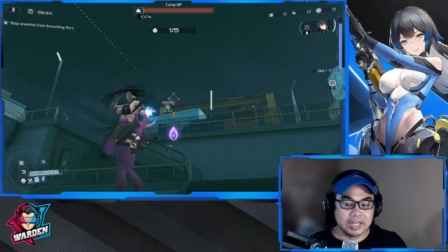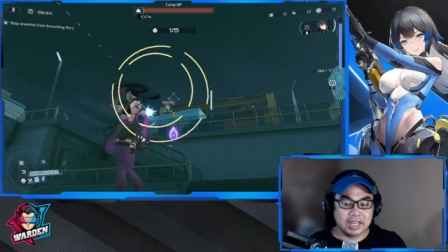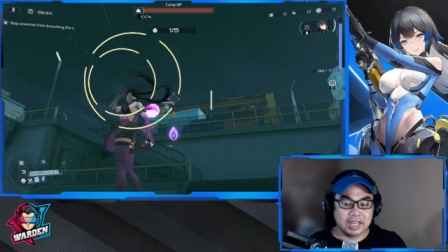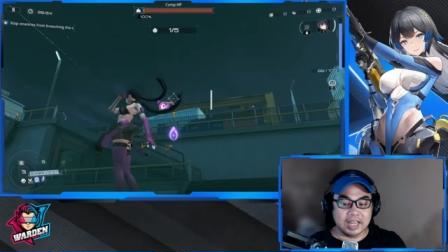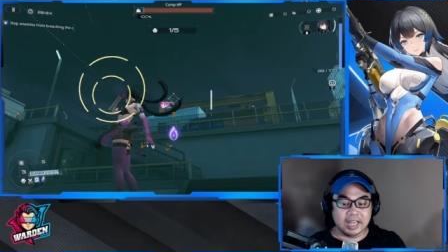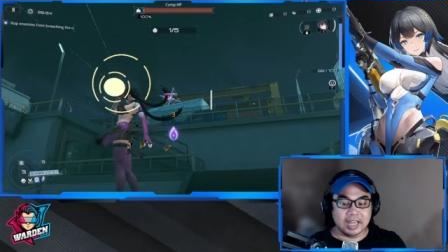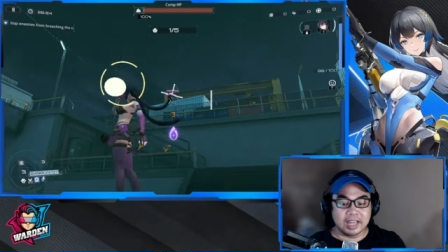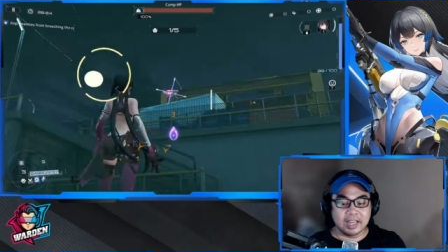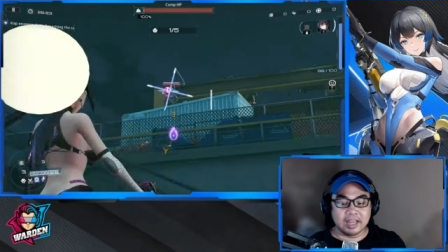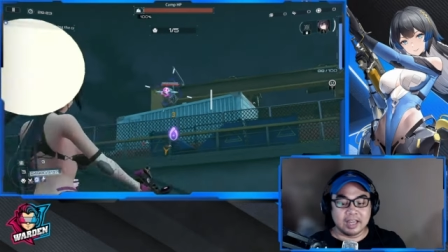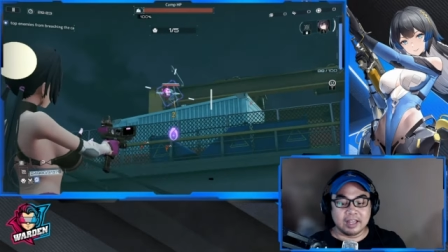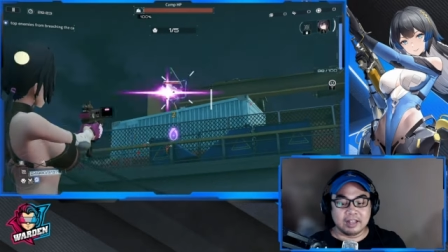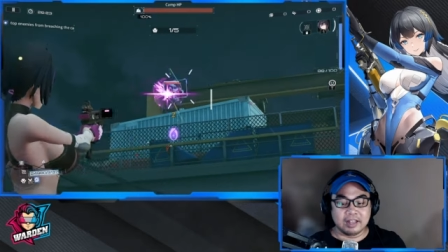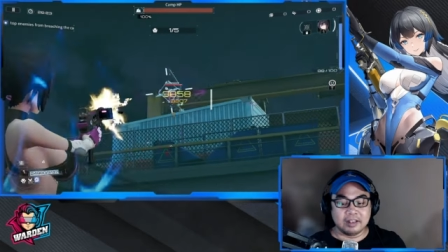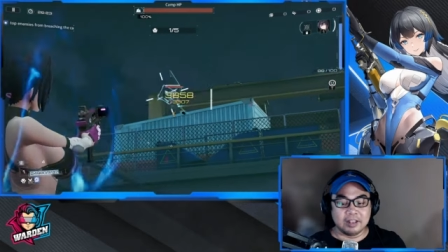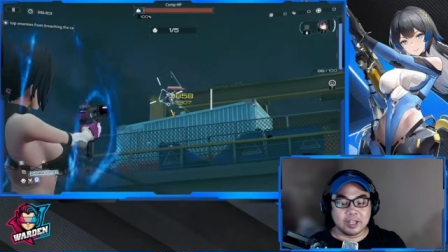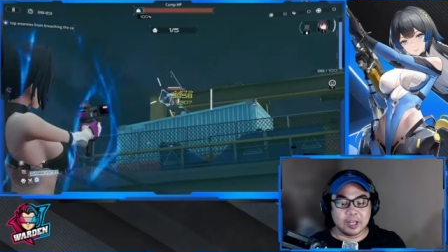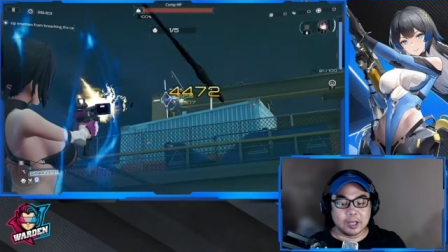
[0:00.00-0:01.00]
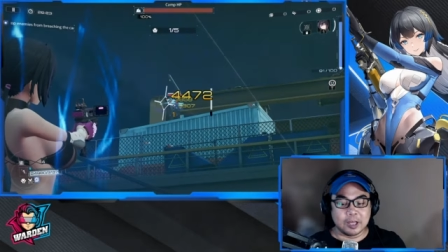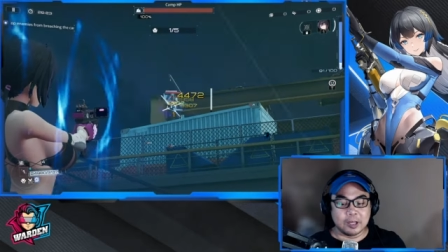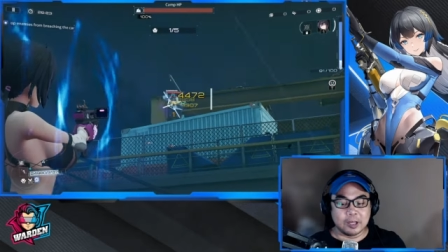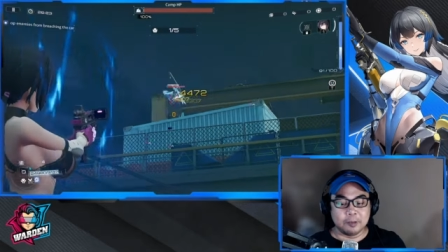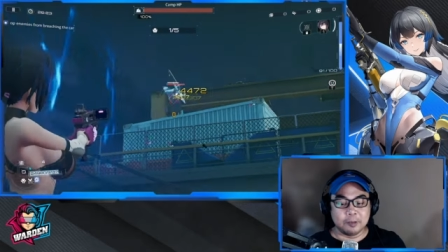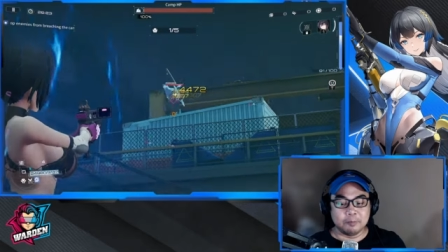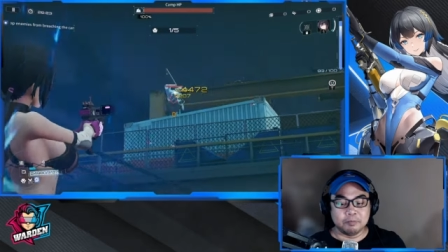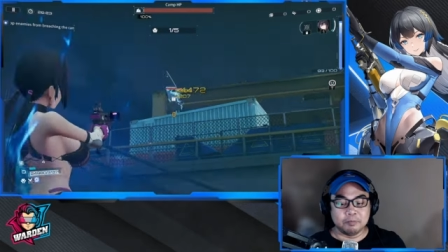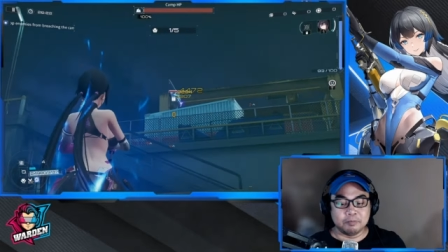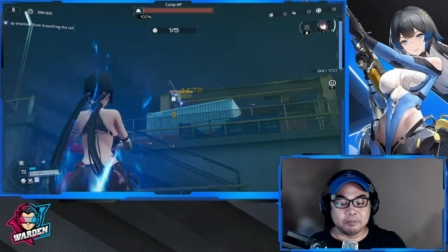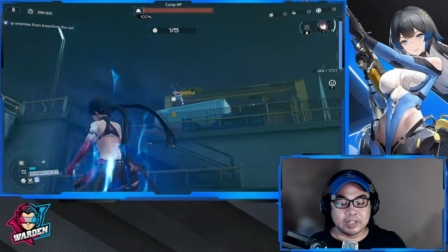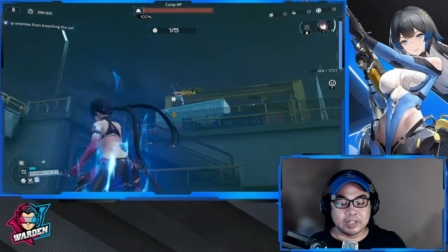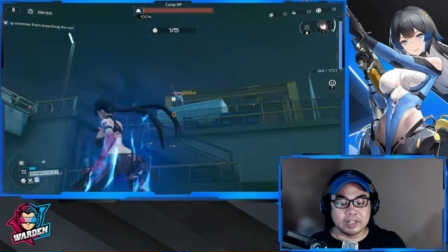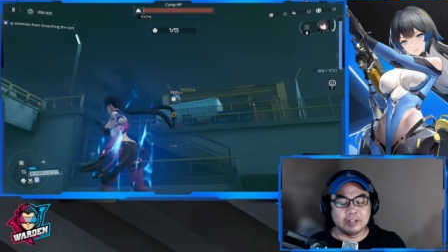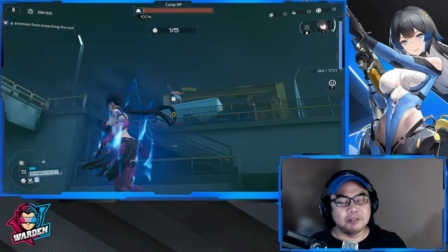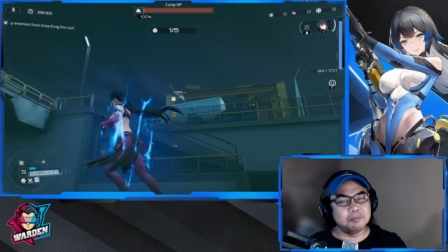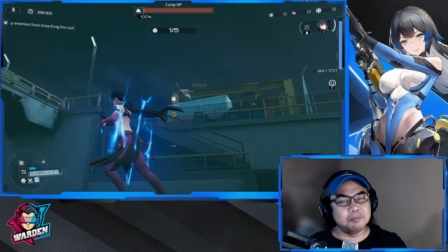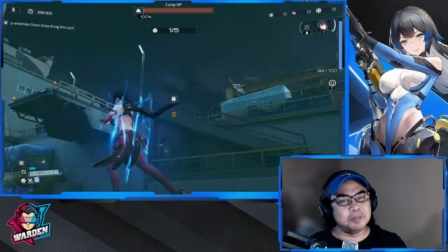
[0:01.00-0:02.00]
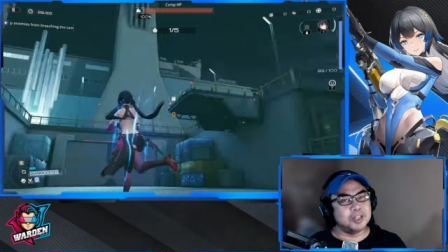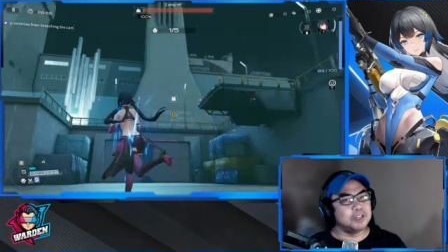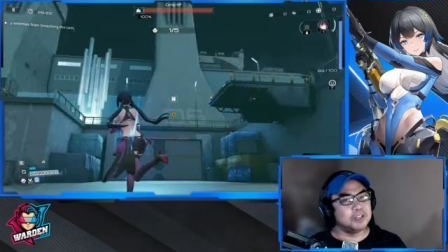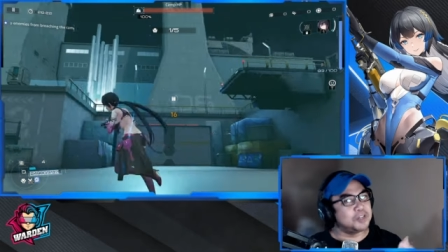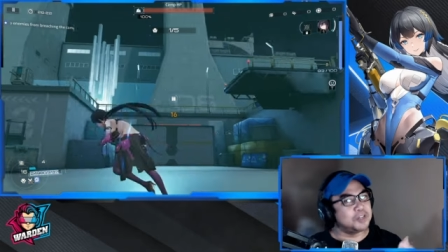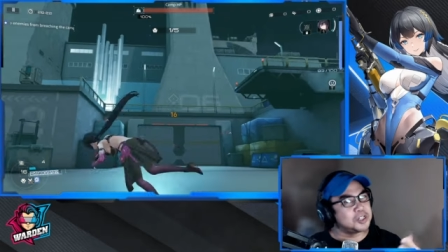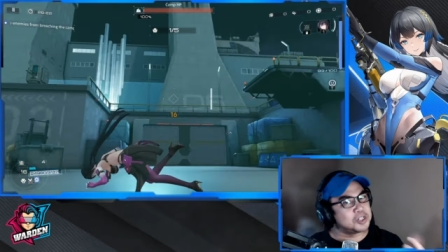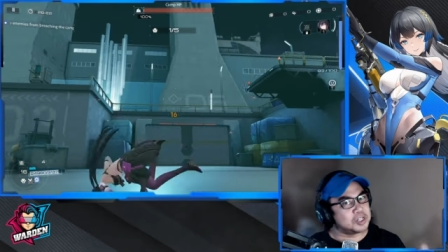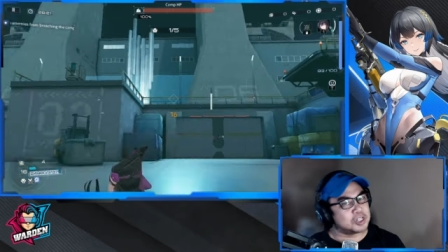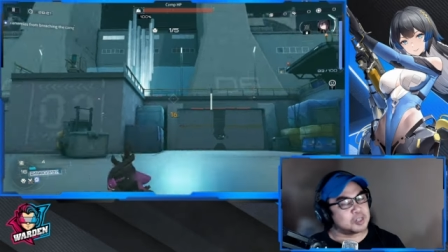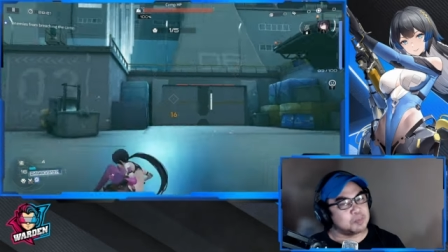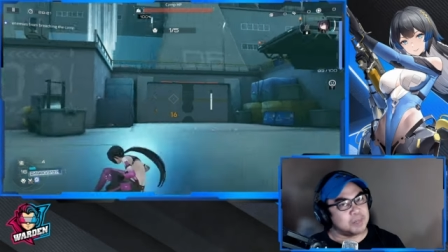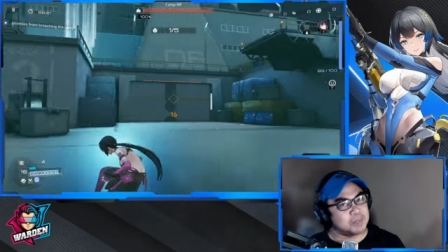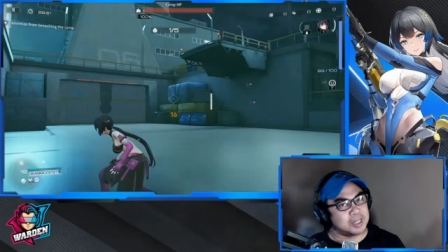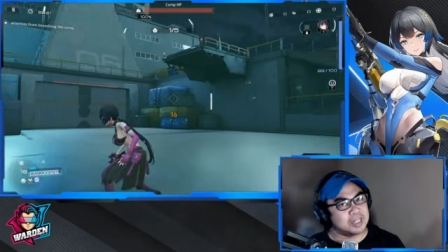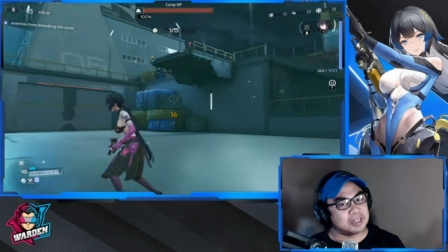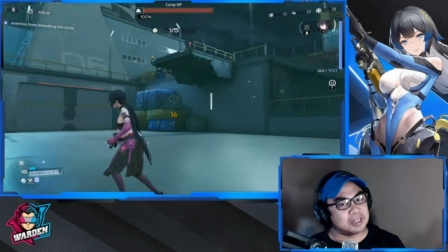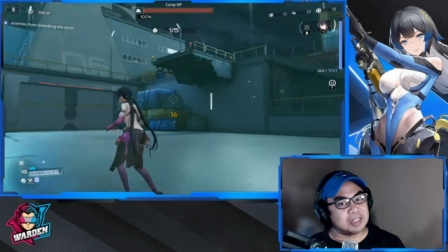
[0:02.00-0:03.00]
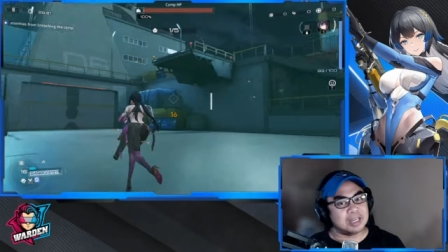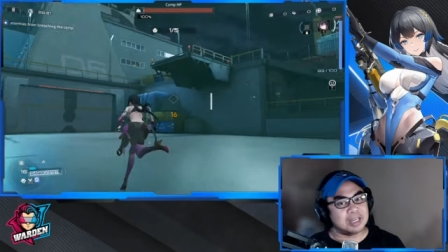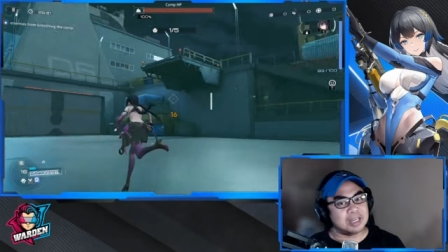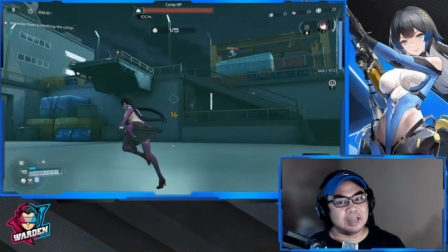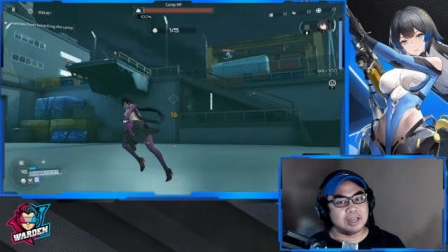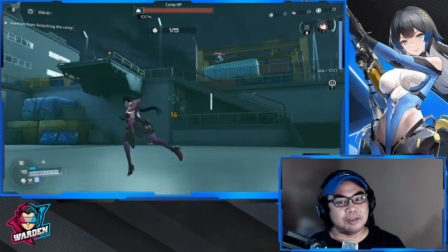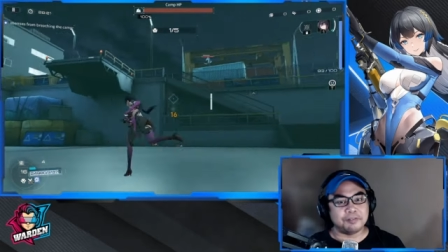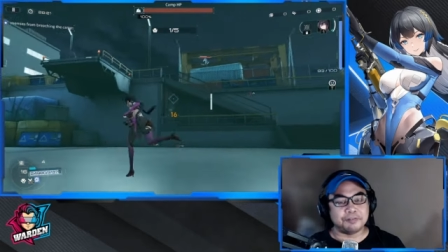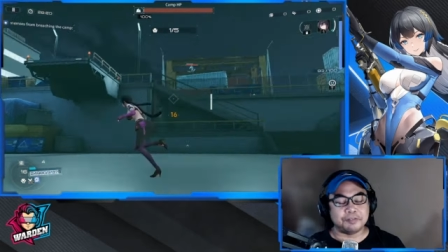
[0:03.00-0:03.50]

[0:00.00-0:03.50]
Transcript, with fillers: and um, a little bit of adjustment if